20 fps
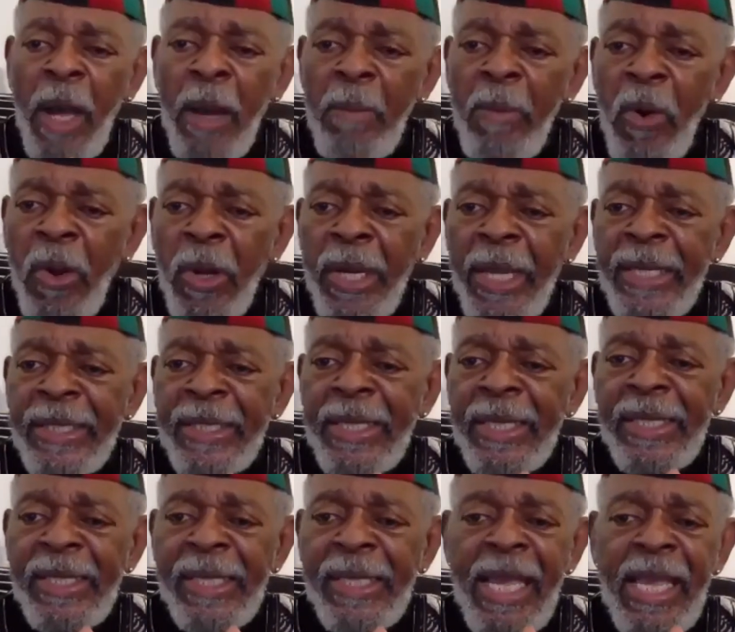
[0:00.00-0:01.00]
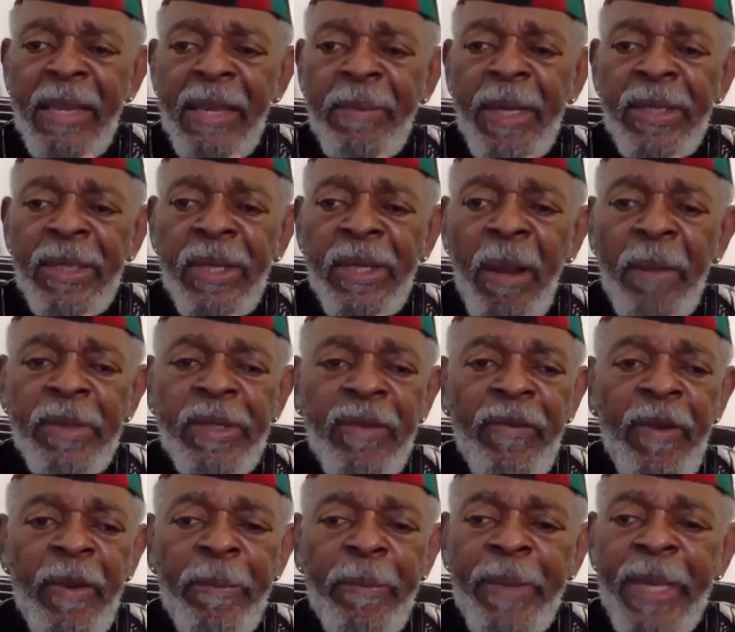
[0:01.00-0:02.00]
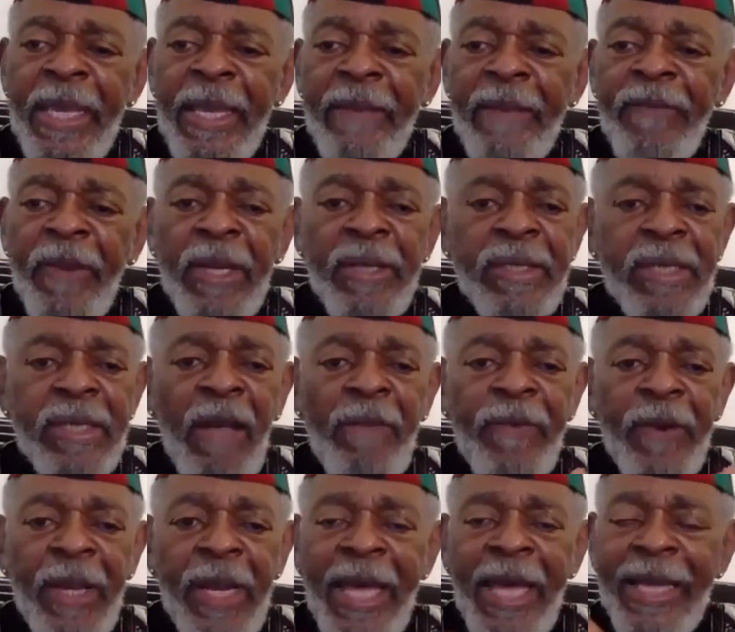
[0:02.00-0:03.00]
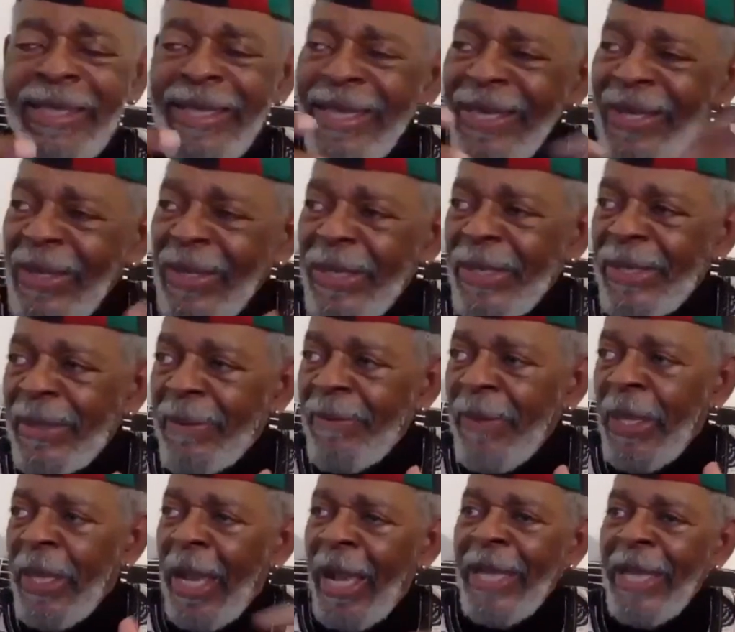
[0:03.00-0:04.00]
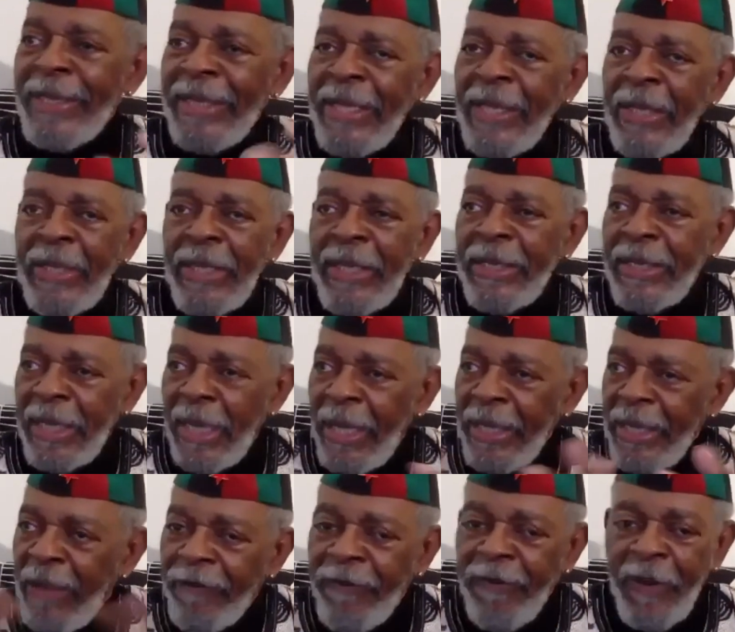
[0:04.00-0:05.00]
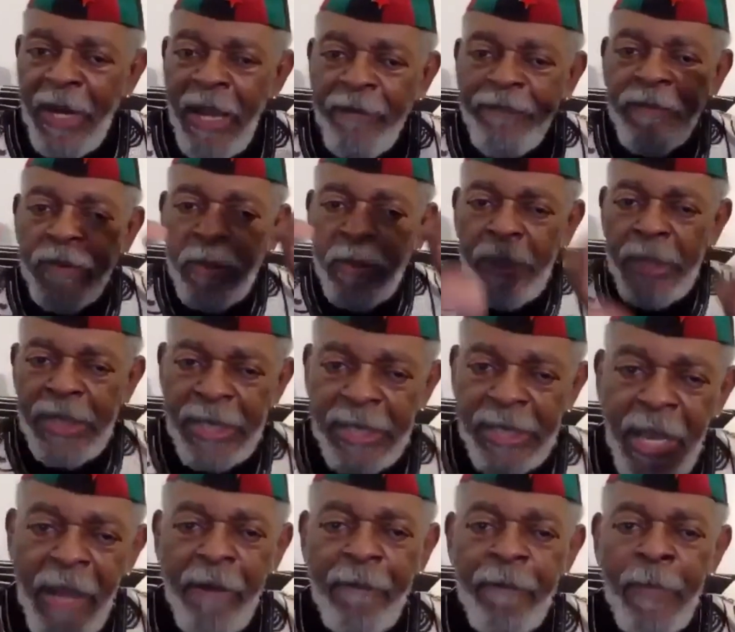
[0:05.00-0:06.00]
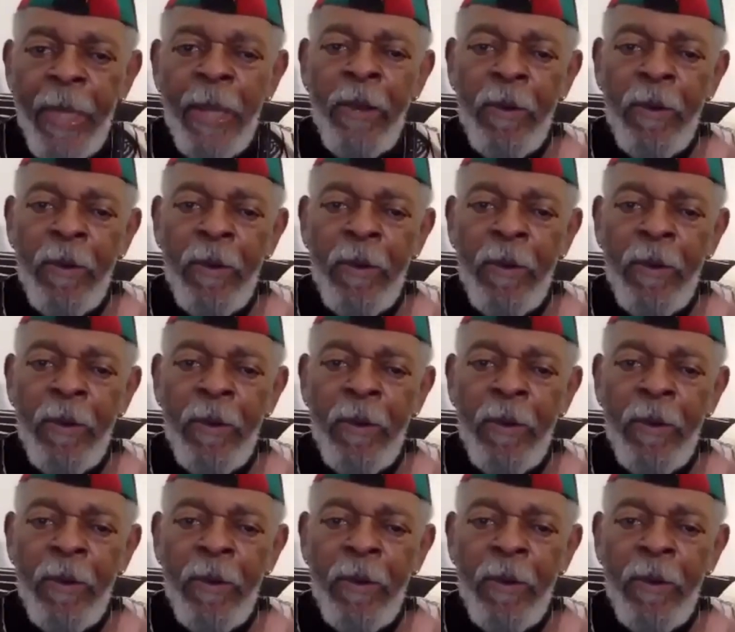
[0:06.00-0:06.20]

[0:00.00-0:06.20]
more or less the same in terms of it being philosophical idealist, if left to itself,